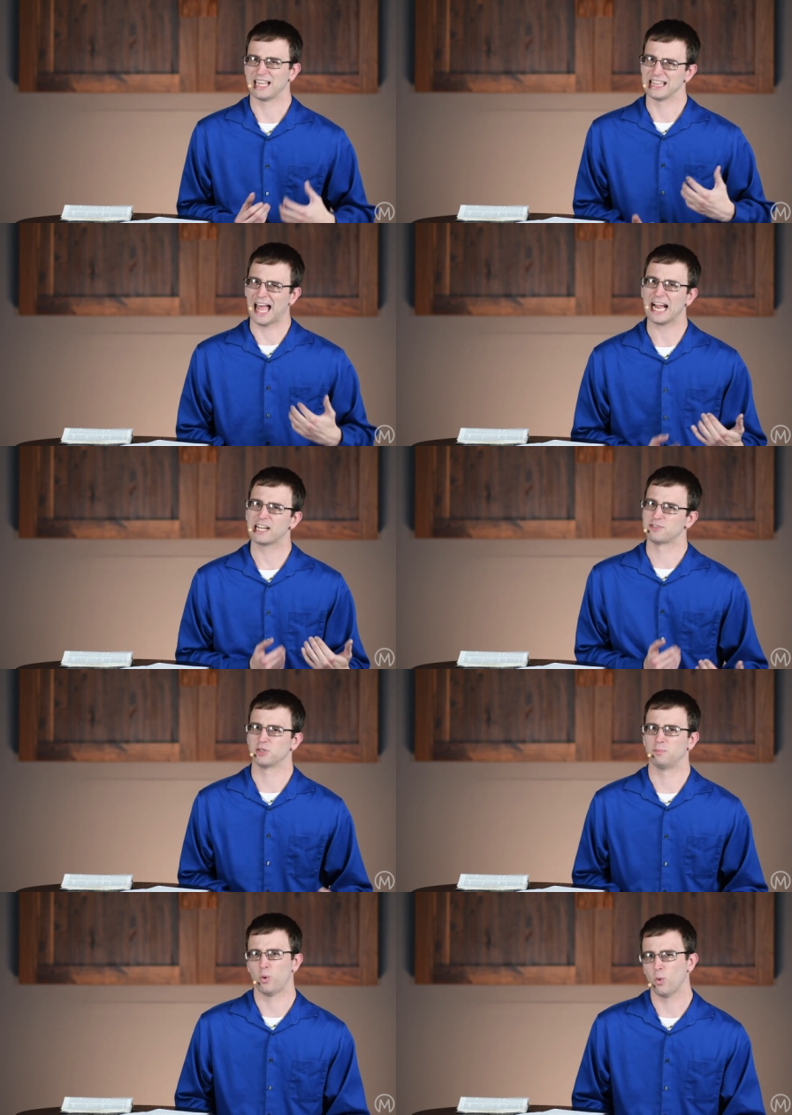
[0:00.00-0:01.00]
That lack of
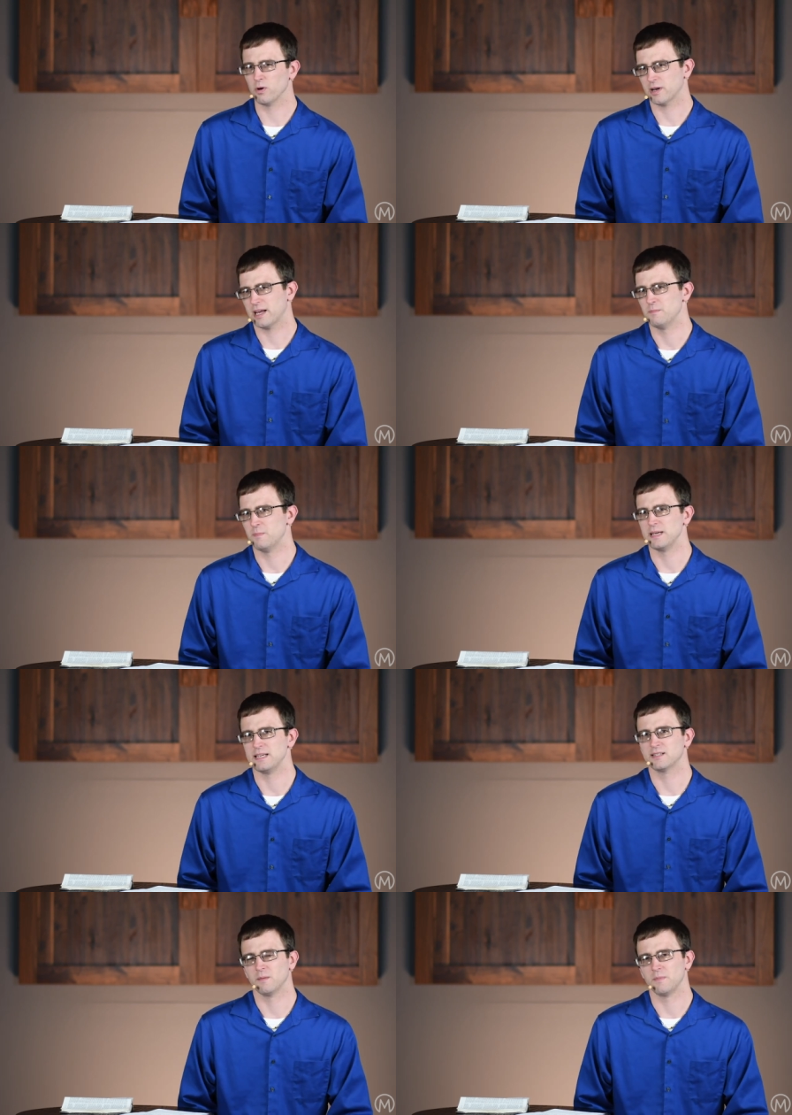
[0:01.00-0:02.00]
support can
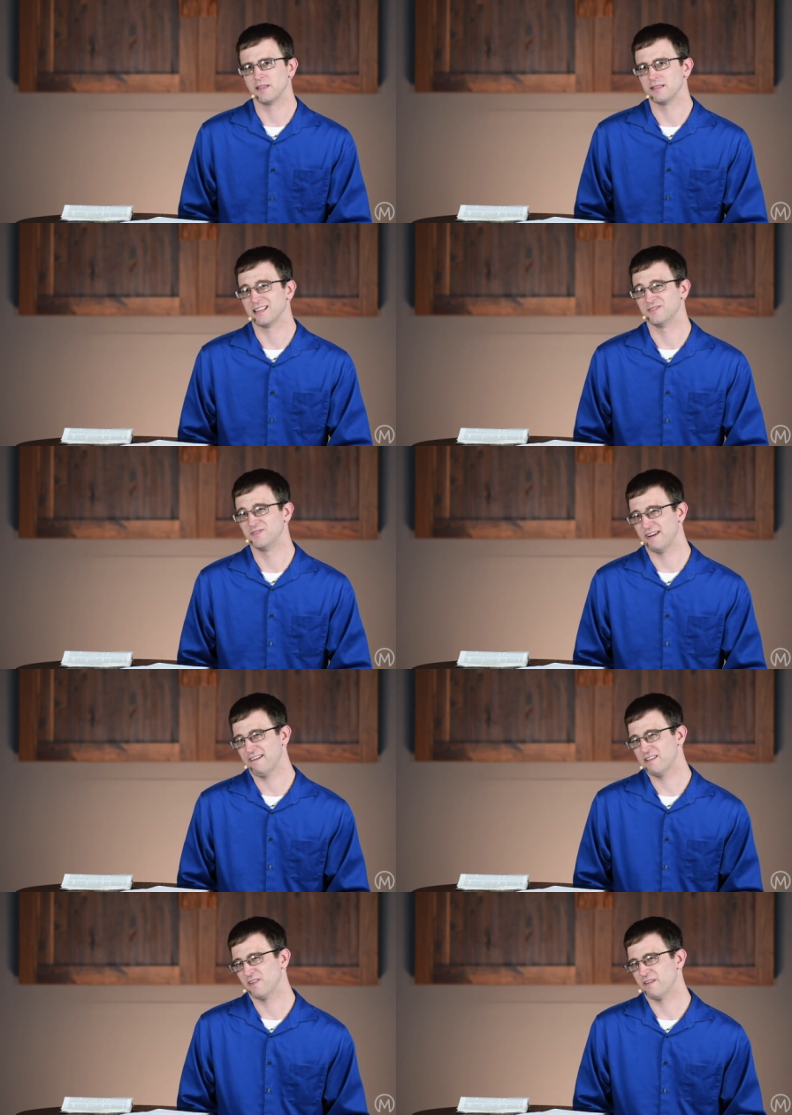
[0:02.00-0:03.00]
be something that's
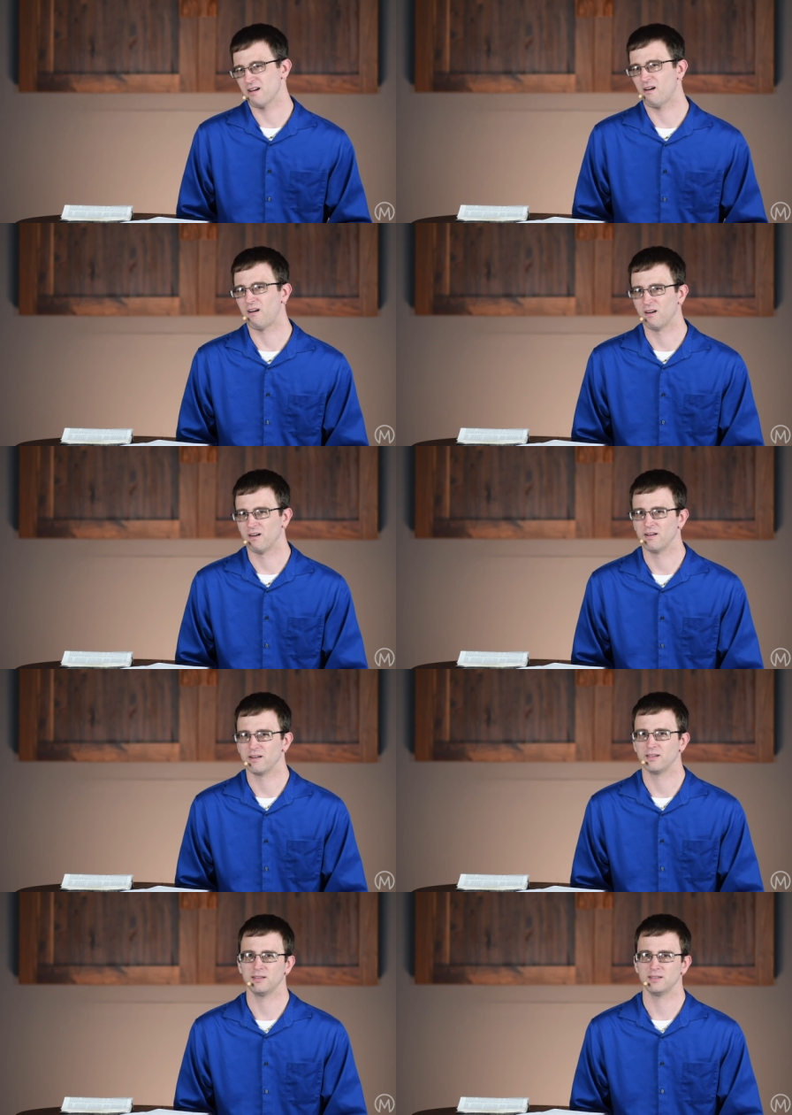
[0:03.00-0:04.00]
very very
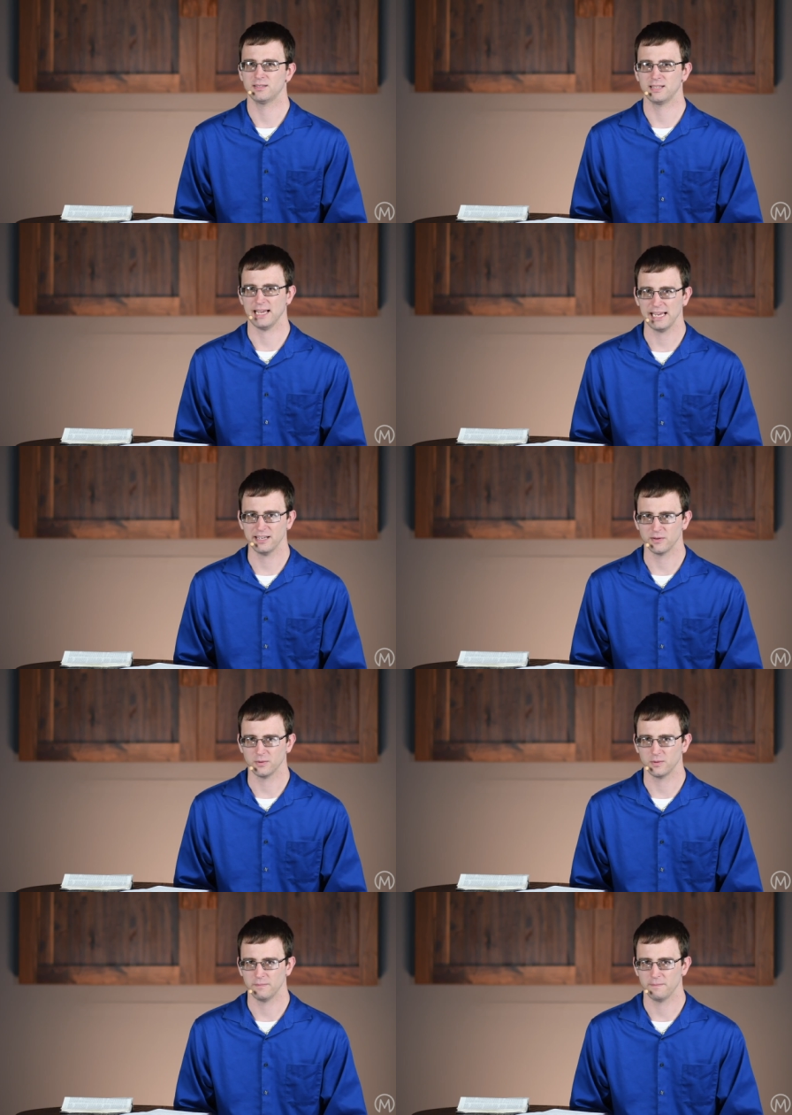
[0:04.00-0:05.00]
hard to
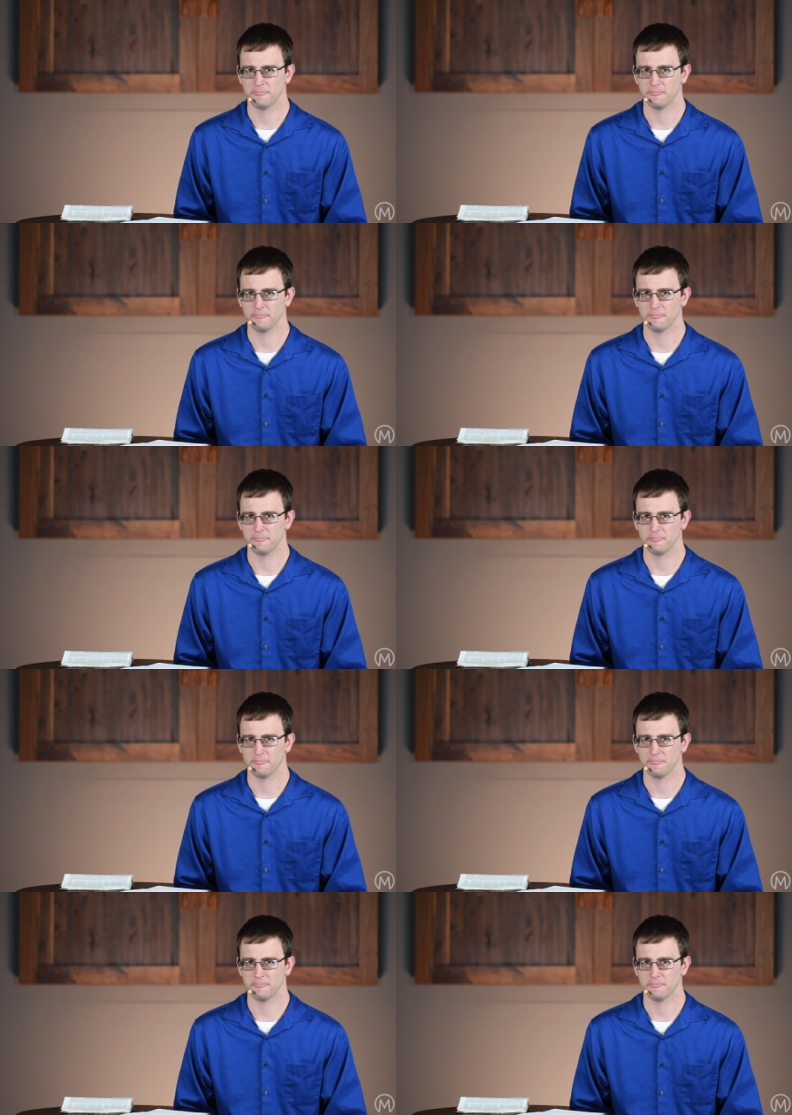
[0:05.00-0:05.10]
handle.